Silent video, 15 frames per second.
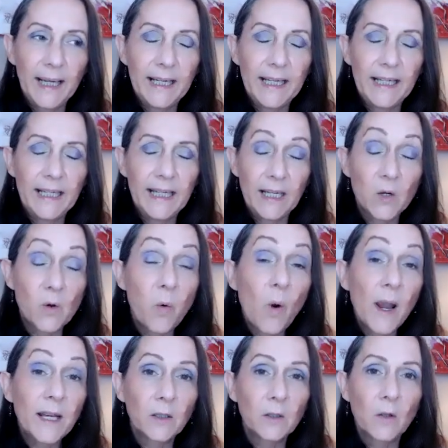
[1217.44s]
in
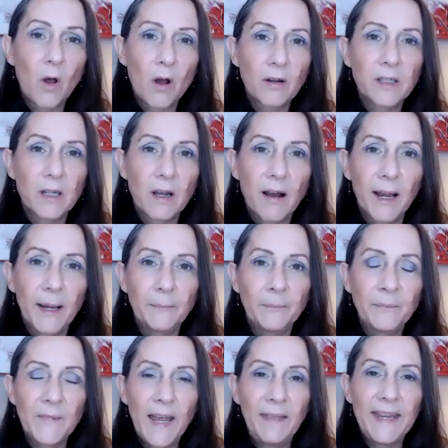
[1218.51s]
quite a long time.
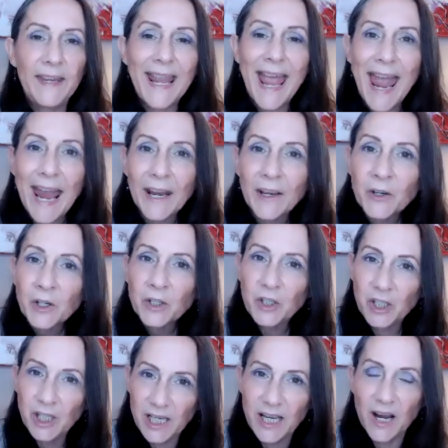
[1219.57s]
And the
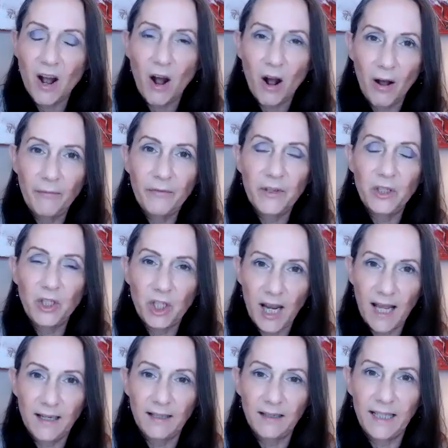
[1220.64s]
energy of the
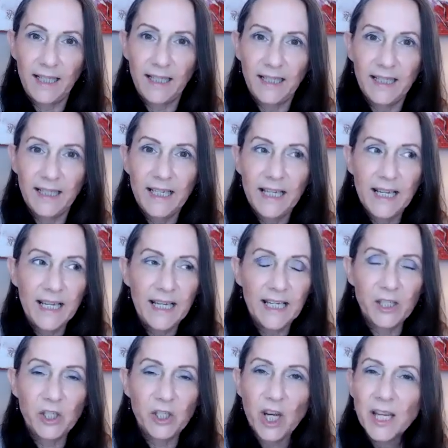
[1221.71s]
channeling
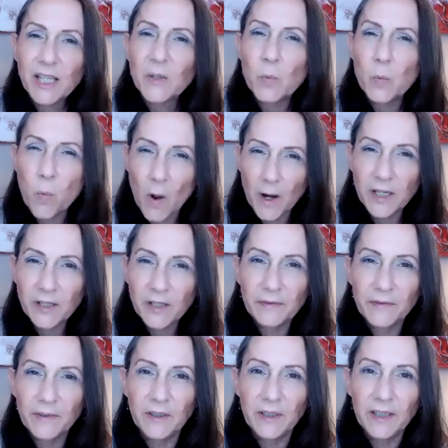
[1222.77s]
is just
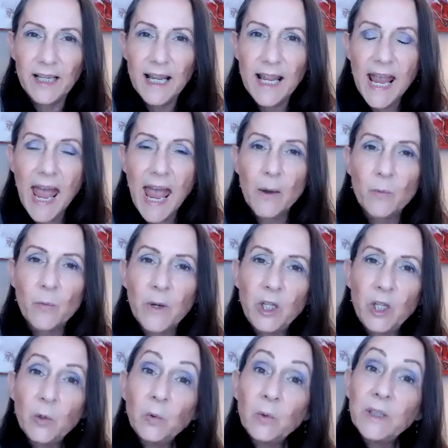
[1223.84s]
wonderful. And when
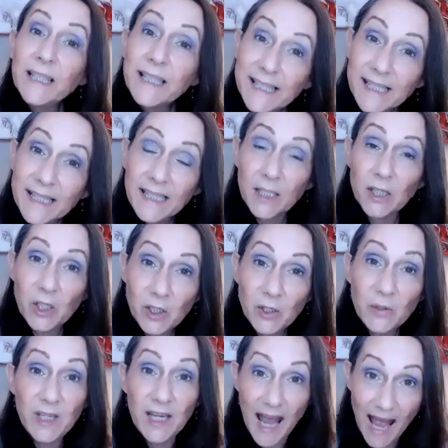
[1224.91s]
you listen
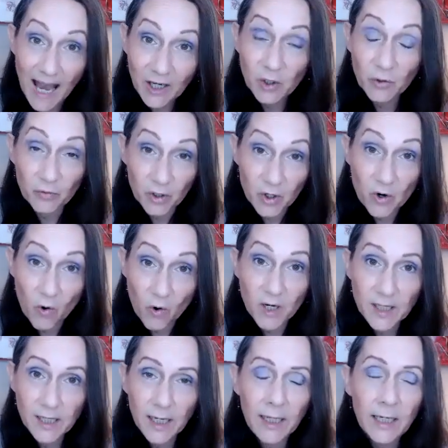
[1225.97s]
to the actual
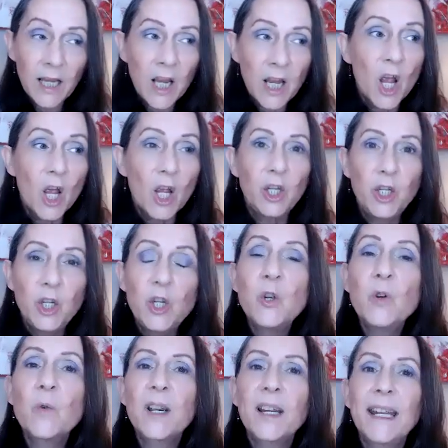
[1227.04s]
recording,
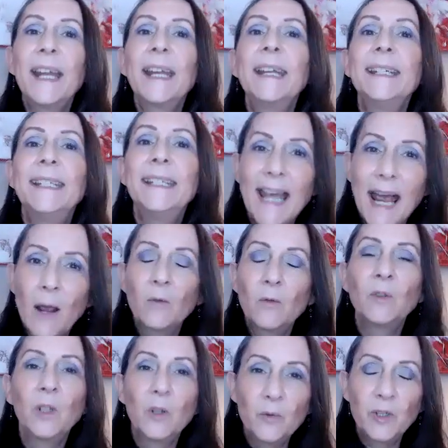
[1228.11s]
you are getting
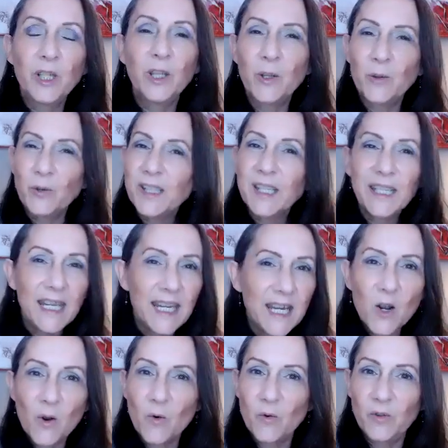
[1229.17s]
downloaded those key
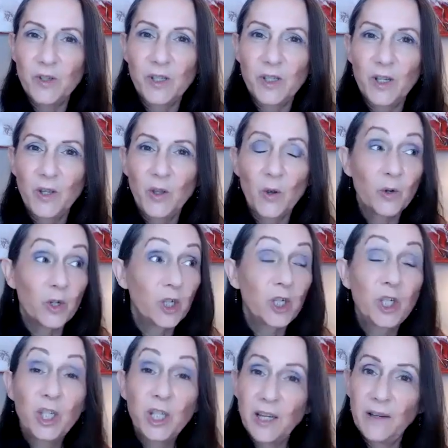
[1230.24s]
codes, those
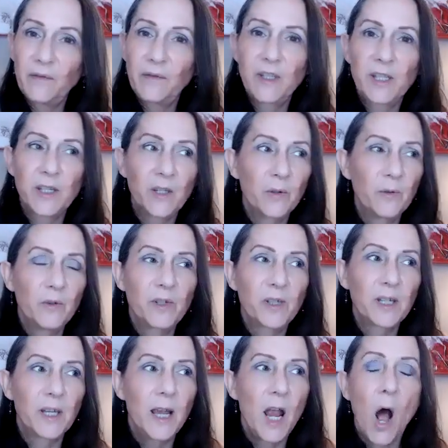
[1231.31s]
shifts,
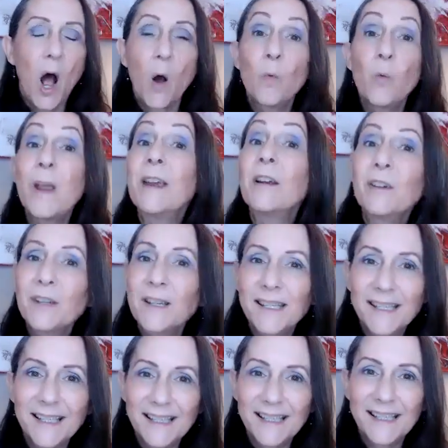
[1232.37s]
those
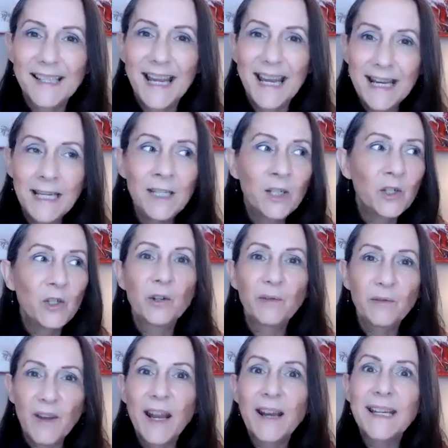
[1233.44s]
awarenesses into your
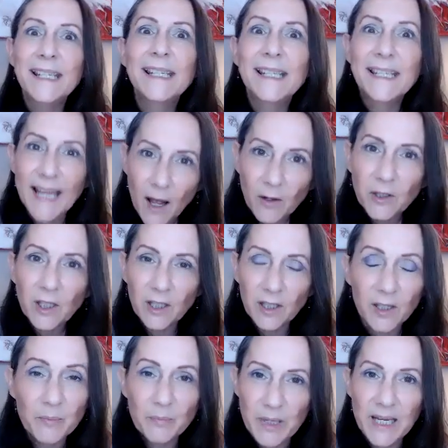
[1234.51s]
very
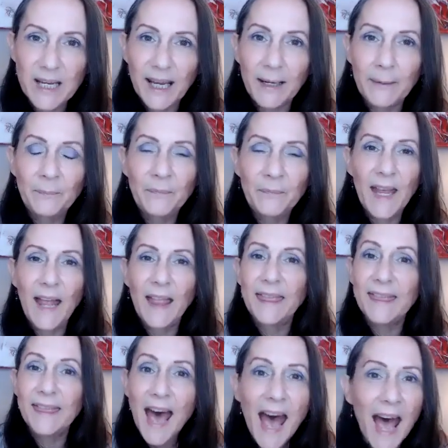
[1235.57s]
cellular being.
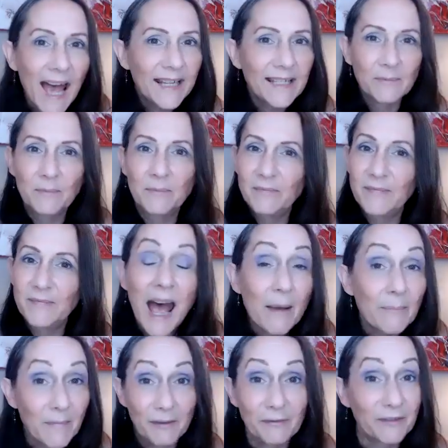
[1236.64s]
And that,
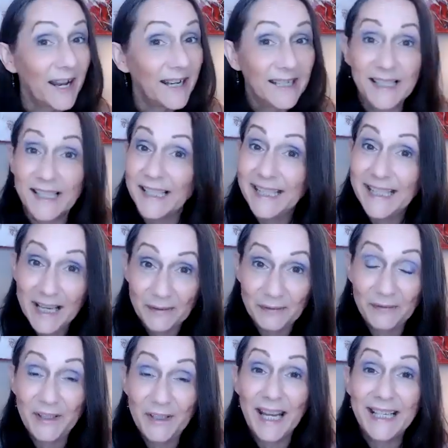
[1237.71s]
my friend, is a
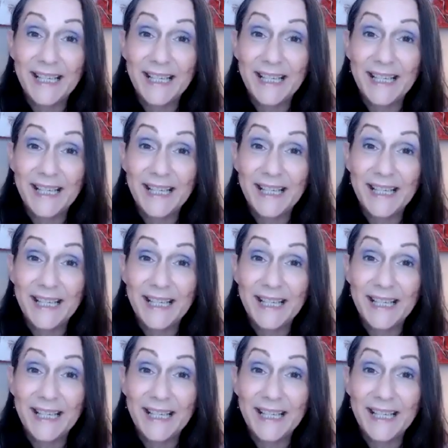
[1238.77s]
gift